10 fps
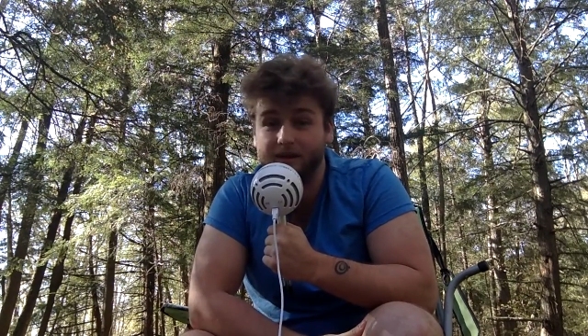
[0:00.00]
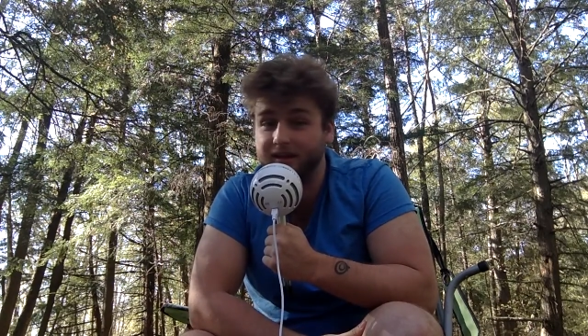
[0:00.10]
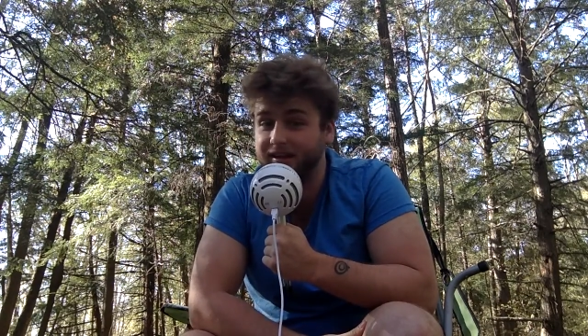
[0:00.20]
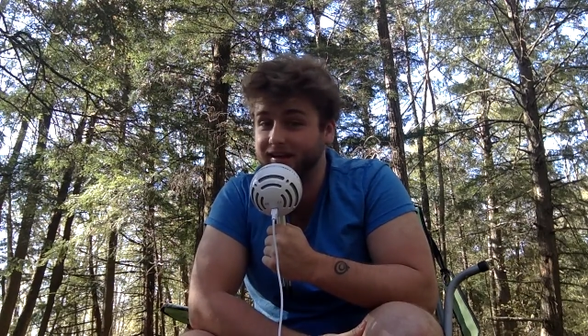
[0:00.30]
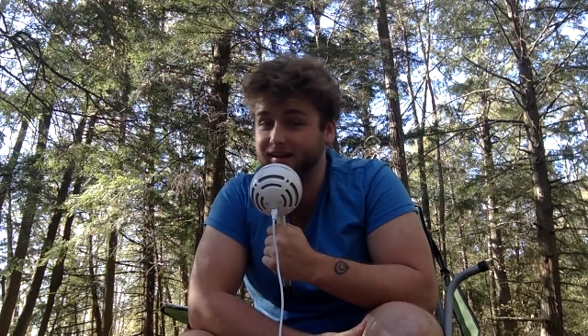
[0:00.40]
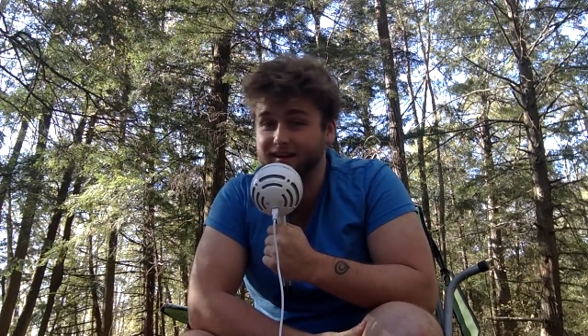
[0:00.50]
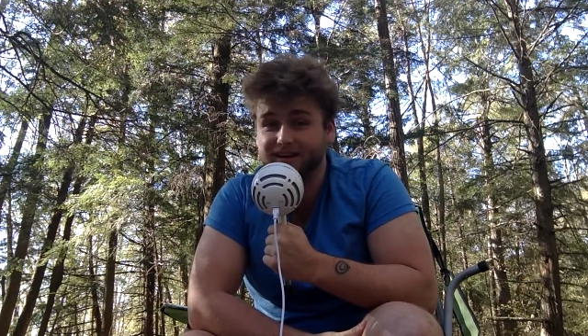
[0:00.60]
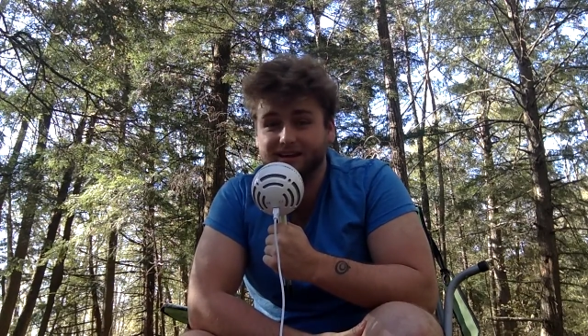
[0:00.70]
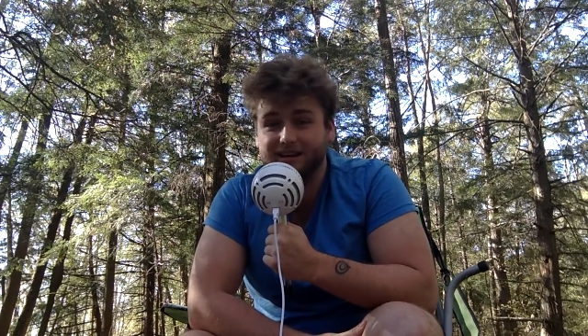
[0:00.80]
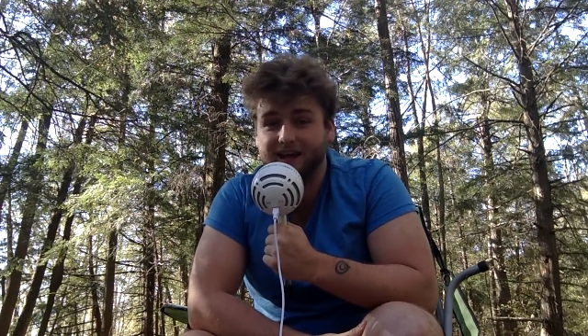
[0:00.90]
Like,
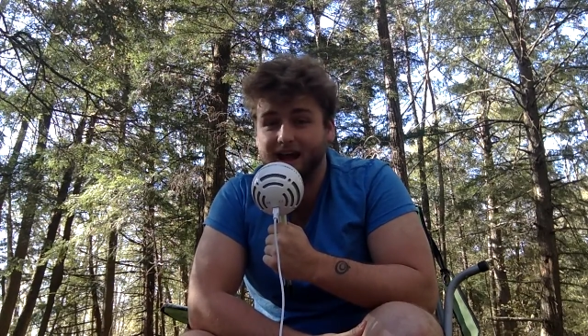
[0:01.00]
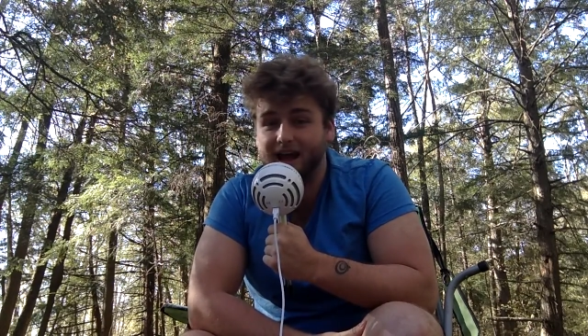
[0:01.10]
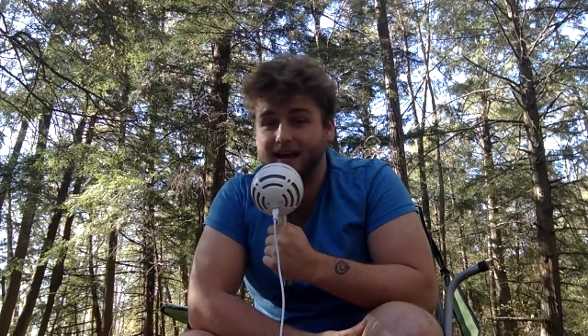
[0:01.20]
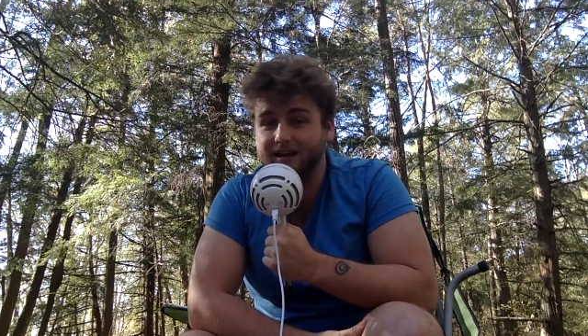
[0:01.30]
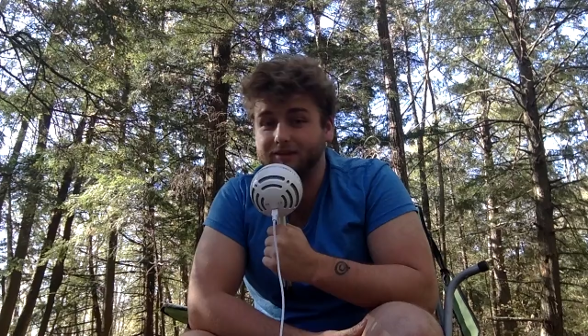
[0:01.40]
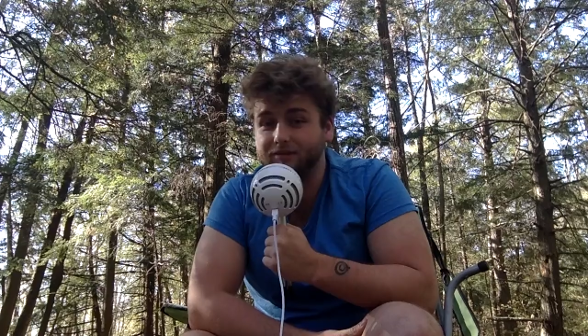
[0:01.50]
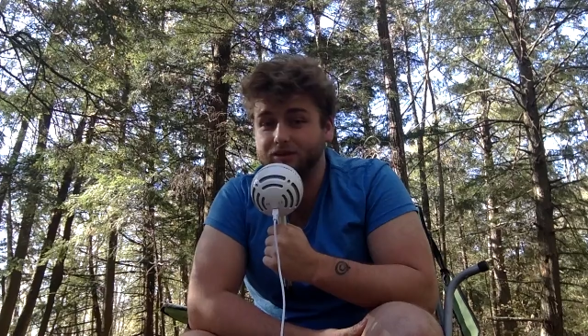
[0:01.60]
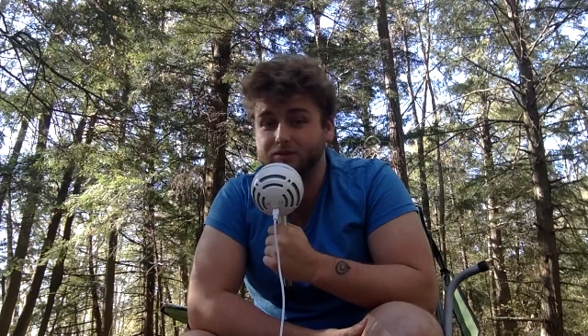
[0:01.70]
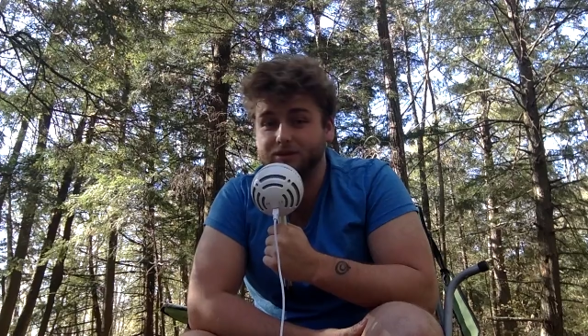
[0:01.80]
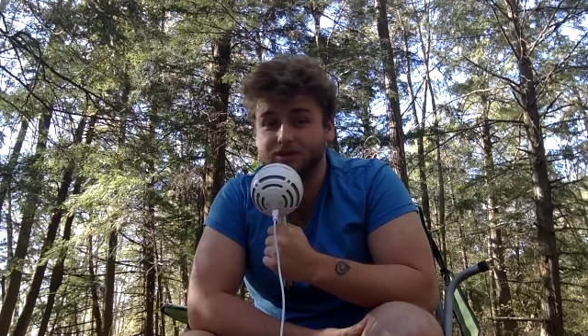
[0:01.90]
I
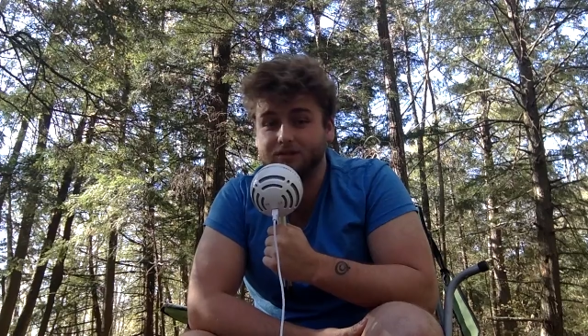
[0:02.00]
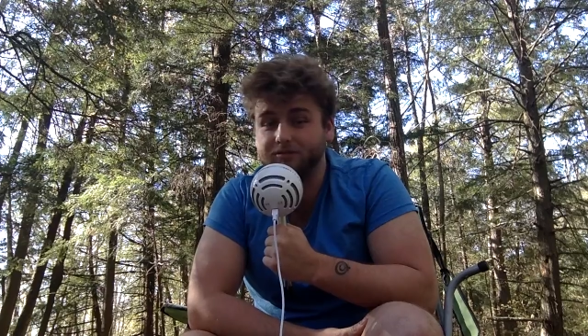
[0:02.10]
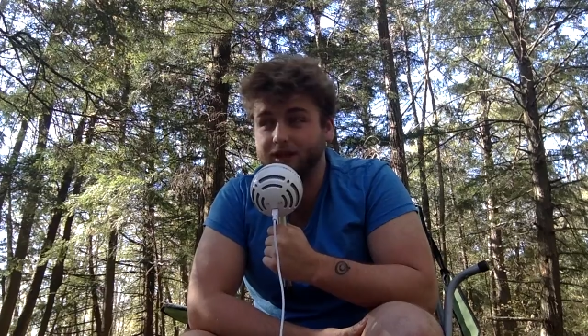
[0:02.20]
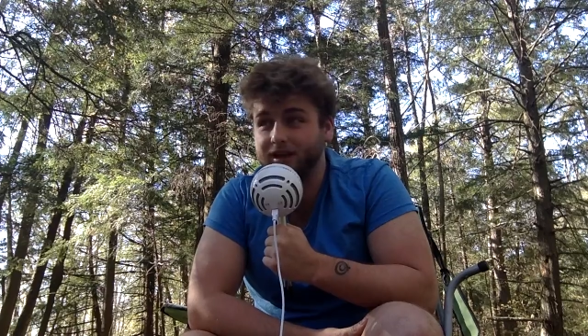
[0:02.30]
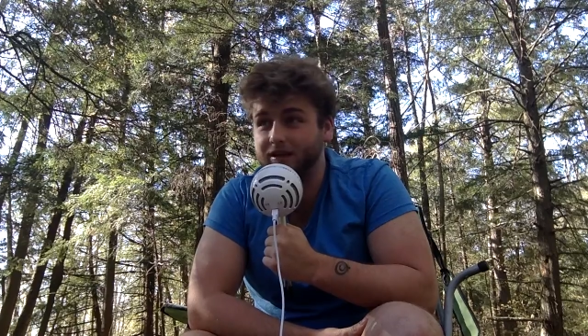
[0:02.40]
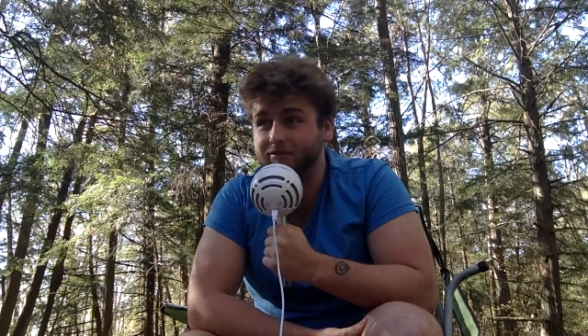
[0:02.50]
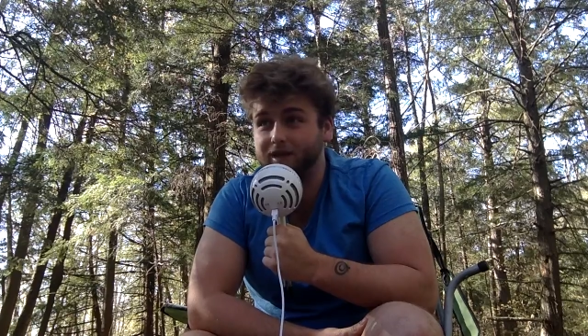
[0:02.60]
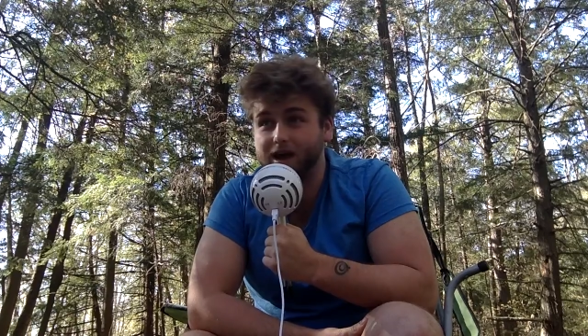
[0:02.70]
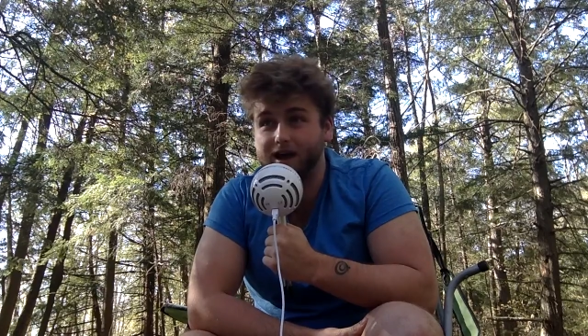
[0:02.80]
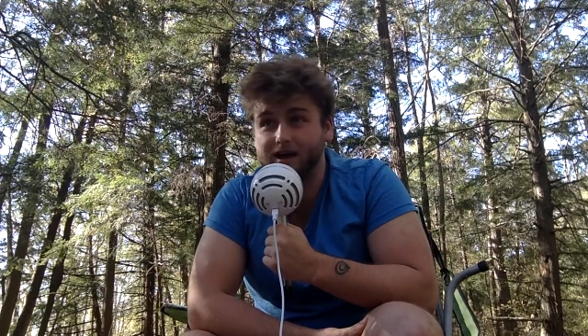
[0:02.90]
convinced myself, like, if
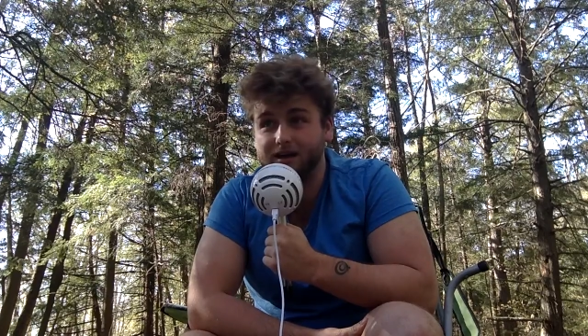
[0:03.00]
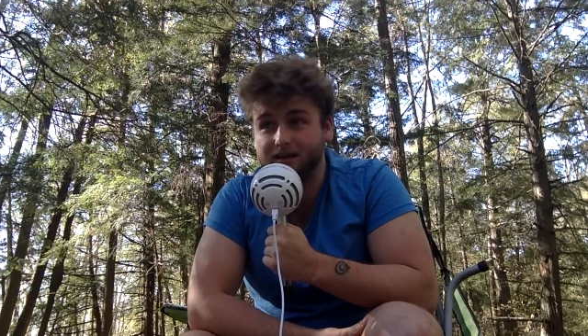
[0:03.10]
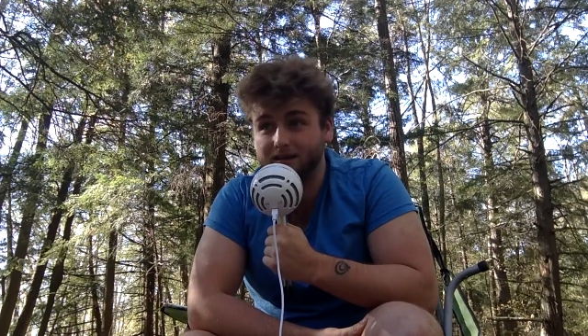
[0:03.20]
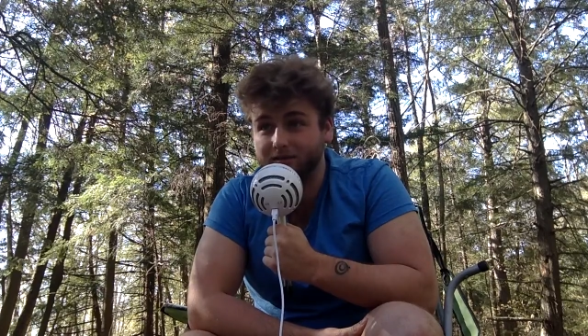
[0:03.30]
I